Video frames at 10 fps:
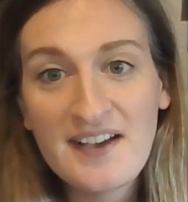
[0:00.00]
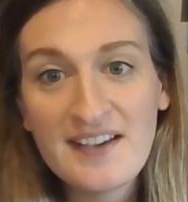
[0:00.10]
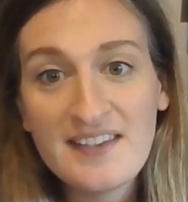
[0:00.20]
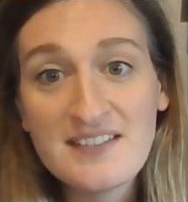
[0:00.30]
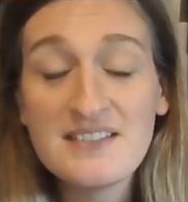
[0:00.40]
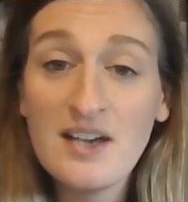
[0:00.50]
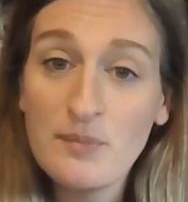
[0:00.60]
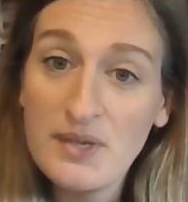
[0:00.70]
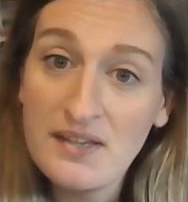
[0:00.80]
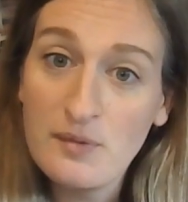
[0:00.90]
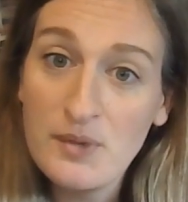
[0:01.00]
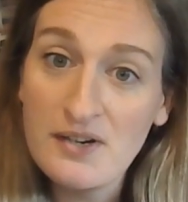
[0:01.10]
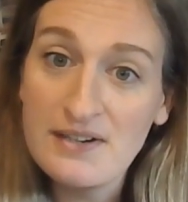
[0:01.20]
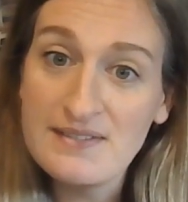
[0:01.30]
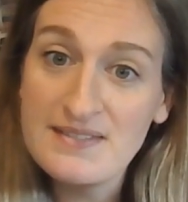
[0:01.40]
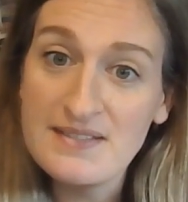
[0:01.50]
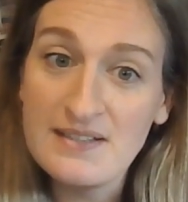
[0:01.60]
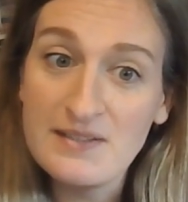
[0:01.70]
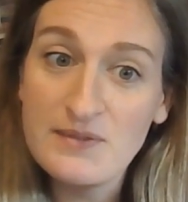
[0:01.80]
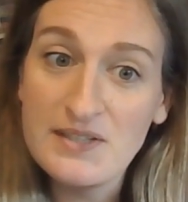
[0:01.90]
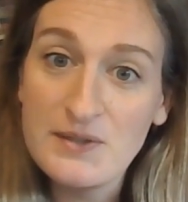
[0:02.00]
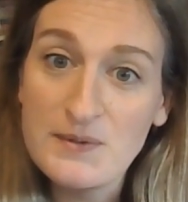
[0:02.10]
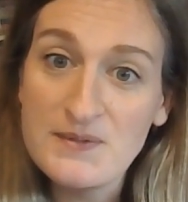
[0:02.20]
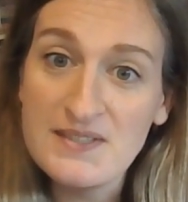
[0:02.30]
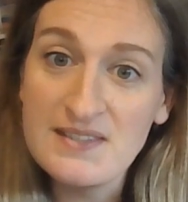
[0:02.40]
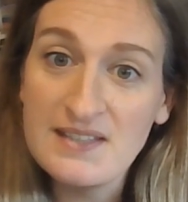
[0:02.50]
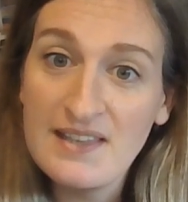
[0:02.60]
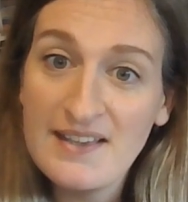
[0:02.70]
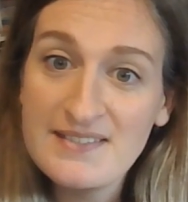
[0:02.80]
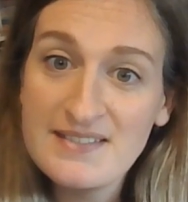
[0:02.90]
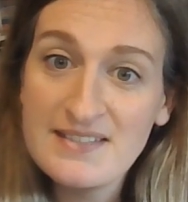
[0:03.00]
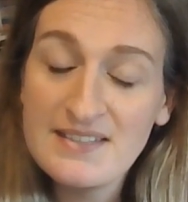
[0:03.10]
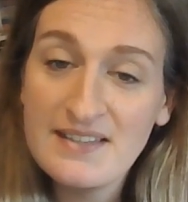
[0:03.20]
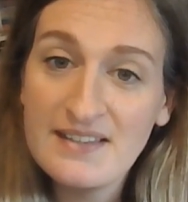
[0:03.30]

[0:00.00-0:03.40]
He did not make an appearance in any videos in the last,